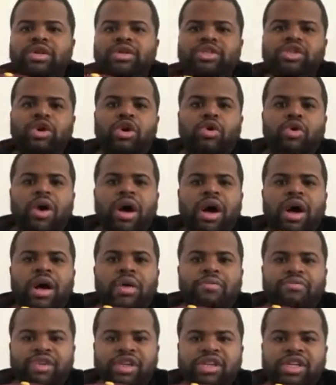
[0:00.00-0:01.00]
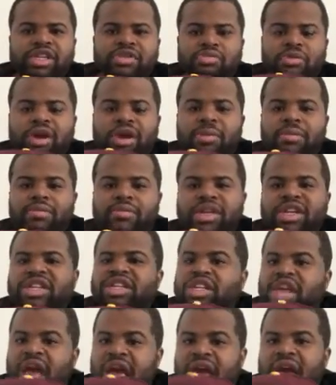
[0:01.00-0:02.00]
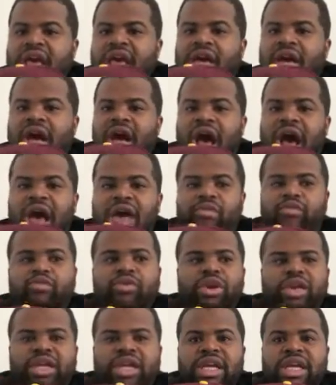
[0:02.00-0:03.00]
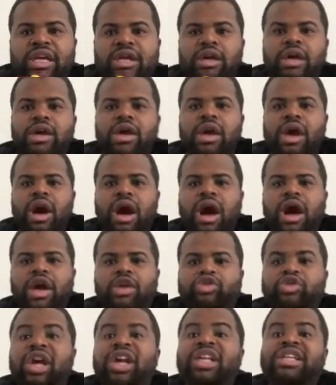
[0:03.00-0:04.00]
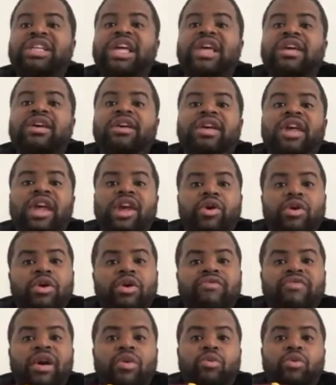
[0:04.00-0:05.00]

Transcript: So this is a hat I really try to take good care of.